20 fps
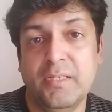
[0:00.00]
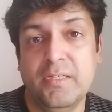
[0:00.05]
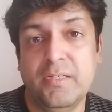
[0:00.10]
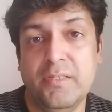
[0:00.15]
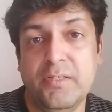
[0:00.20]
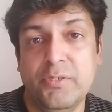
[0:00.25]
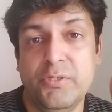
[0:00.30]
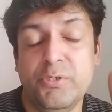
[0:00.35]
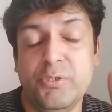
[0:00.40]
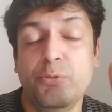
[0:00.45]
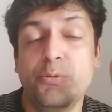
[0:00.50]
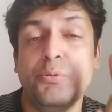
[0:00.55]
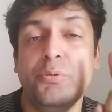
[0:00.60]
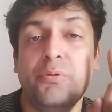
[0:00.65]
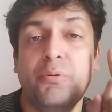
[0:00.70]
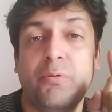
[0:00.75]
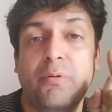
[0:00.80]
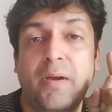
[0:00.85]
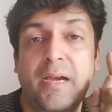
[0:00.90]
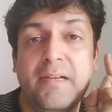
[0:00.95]
You
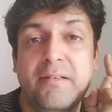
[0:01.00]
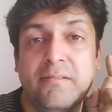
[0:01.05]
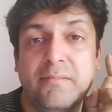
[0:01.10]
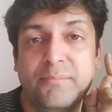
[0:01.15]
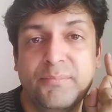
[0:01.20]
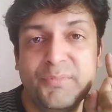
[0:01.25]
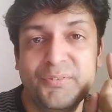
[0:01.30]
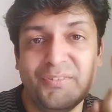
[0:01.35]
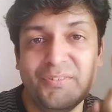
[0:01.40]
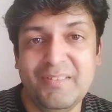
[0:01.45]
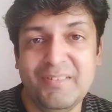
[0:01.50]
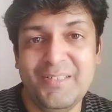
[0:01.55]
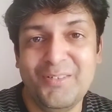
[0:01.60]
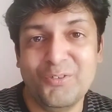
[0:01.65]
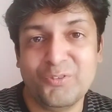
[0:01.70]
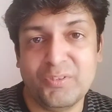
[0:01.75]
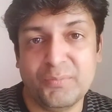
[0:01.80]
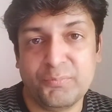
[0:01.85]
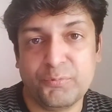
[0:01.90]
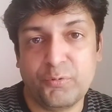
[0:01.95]
try to mislead
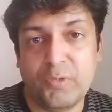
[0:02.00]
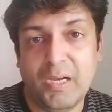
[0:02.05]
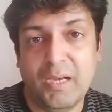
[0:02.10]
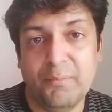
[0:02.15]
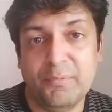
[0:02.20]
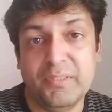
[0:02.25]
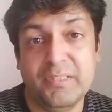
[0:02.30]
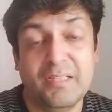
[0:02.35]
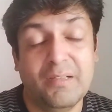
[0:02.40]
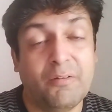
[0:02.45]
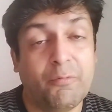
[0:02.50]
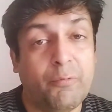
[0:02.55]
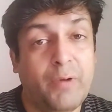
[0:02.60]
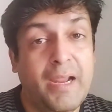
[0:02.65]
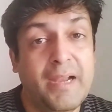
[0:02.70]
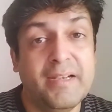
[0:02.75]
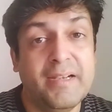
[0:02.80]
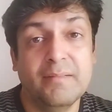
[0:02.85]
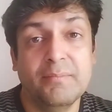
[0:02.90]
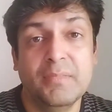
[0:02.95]
your subscriber with a
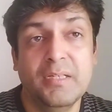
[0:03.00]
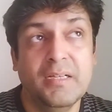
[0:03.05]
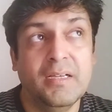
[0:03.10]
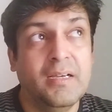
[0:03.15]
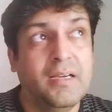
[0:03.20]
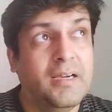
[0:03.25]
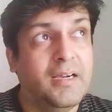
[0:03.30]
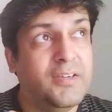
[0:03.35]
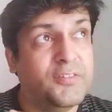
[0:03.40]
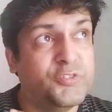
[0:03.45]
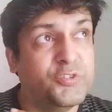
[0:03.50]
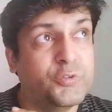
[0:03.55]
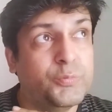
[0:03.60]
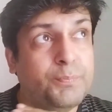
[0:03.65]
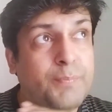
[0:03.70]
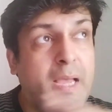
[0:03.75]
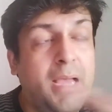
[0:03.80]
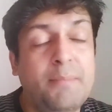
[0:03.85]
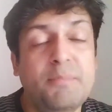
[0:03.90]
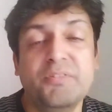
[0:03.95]
random
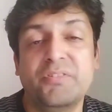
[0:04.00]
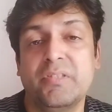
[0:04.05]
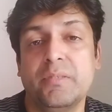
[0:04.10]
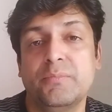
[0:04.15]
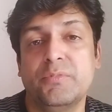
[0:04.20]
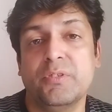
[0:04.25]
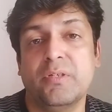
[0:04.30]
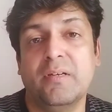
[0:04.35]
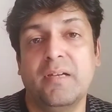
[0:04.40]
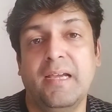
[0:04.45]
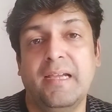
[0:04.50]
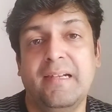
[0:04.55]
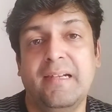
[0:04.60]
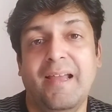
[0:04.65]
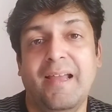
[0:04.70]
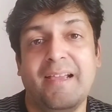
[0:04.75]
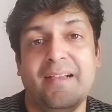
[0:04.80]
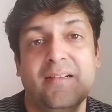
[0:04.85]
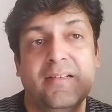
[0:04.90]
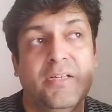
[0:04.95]
spammy subject line
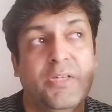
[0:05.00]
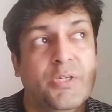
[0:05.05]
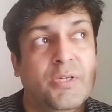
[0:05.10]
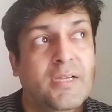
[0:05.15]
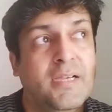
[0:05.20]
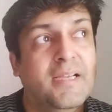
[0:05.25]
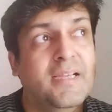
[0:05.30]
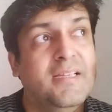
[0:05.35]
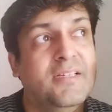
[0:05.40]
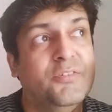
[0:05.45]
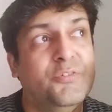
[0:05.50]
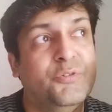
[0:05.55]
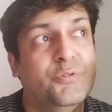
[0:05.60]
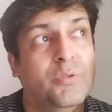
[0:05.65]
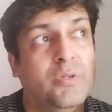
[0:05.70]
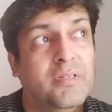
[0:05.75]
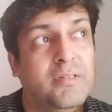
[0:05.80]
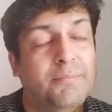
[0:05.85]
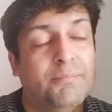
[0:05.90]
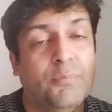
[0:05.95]
like here is
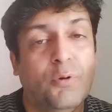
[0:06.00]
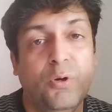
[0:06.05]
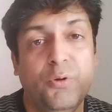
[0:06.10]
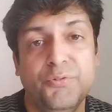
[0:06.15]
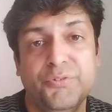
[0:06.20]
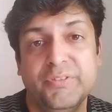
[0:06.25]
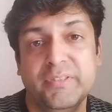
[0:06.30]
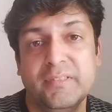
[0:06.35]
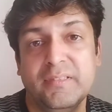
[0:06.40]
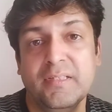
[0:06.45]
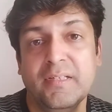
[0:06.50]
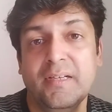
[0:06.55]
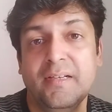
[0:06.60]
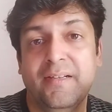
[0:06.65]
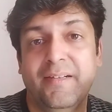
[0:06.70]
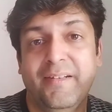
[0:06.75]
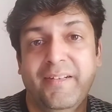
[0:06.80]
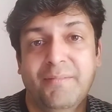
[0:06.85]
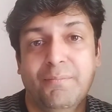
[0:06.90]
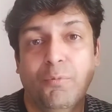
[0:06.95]
your deposit
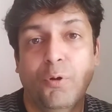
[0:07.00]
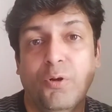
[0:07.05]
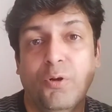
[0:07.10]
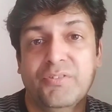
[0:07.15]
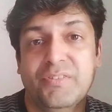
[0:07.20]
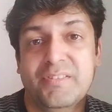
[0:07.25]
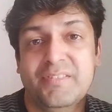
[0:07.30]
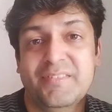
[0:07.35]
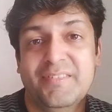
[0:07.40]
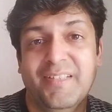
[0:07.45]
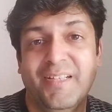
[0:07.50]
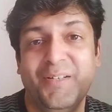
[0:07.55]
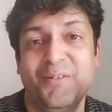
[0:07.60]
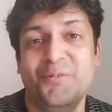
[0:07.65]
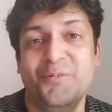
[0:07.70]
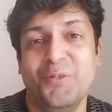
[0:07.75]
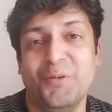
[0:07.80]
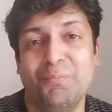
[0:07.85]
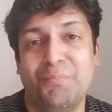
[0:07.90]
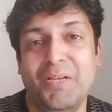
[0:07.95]
sent
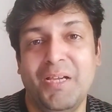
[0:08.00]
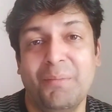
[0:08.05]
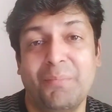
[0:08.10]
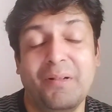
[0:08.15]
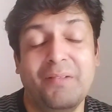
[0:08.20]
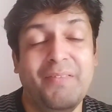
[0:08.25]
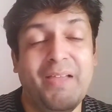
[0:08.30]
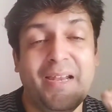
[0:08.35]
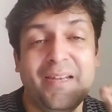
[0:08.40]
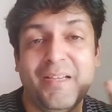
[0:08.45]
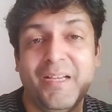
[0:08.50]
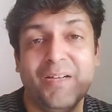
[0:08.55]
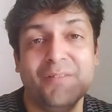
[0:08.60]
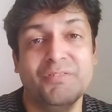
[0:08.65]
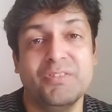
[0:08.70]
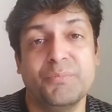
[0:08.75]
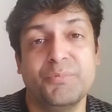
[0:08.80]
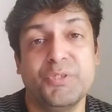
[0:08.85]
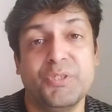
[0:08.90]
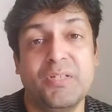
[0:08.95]
to your PayPal, that kind of
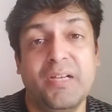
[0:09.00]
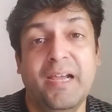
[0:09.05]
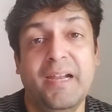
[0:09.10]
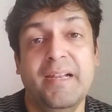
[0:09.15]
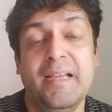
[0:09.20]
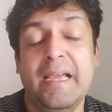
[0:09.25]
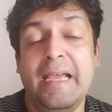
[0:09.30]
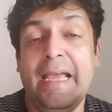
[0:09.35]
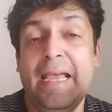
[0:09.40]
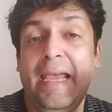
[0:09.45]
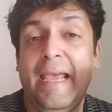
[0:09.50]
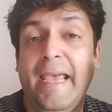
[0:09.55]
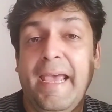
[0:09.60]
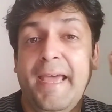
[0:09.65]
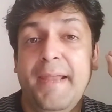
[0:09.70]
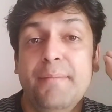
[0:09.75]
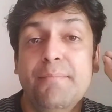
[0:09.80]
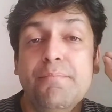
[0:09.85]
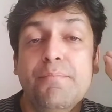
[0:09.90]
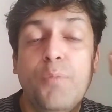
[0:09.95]
subject line,
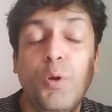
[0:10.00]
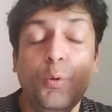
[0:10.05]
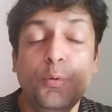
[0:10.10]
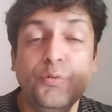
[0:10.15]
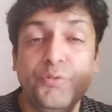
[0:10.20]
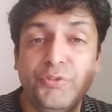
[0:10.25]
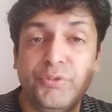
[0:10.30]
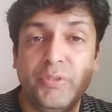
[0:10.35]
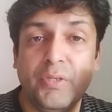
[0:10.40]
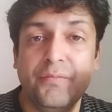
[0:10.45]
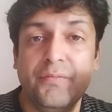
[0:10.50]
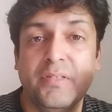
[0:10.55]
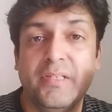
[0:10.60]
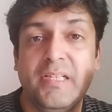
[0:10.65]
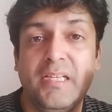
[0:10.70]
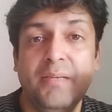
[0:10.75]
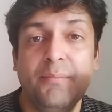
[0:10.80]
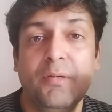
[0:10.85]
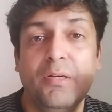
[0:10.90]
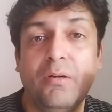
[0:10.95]
and most of the
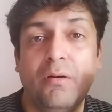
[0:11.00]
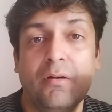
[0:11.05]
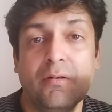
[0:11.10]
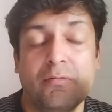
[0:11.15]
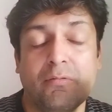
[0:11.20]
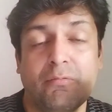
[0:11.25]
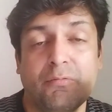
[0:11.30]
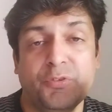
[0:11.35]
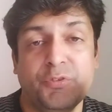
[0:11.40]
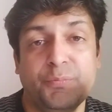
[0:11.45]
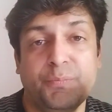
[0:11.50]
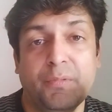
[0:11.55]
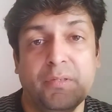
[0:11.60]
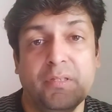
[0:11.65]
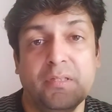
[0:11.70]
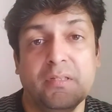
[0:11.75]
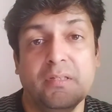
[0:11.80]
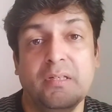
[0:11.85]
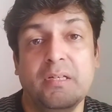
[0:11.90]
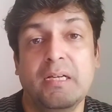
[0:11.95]
email
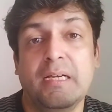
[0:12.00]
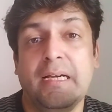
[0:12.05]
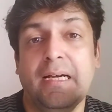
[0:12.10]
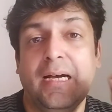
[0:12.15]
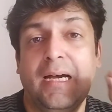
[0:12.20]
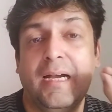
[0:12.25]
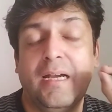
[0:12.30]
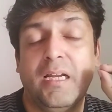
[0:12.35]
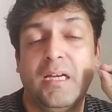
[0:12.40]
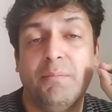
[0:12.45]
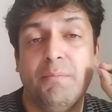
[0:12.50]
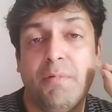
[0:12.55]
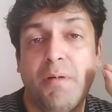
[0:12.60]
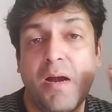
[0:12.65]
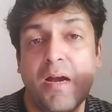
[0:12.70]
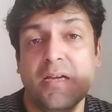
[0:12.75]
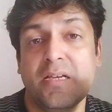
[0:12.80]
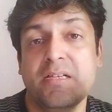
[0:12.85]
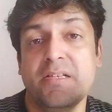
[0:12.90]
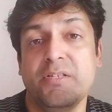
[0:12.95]
autoresponder are gonna
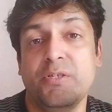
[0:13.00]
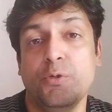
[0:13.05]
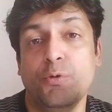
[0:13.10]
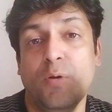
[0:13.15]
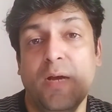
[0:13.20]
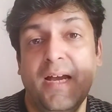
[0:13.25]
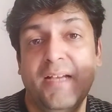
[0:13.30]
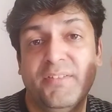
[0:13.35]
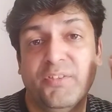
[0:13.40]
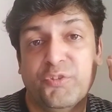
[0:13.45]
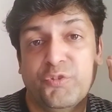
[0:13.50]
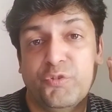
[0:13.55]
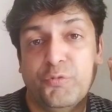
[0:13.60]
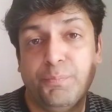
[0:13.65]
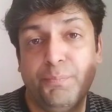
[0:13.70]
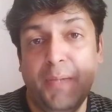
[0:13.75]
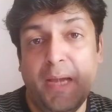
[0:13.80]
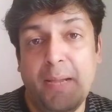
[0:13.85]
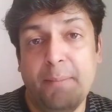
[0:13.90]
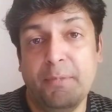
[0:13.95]
marking you as a
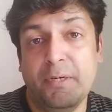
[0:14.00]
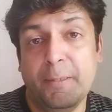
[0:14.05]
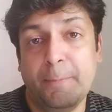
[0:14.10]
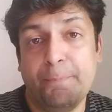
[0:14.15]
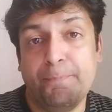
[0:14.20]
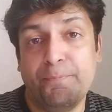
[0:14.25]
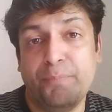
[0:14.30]
spammer.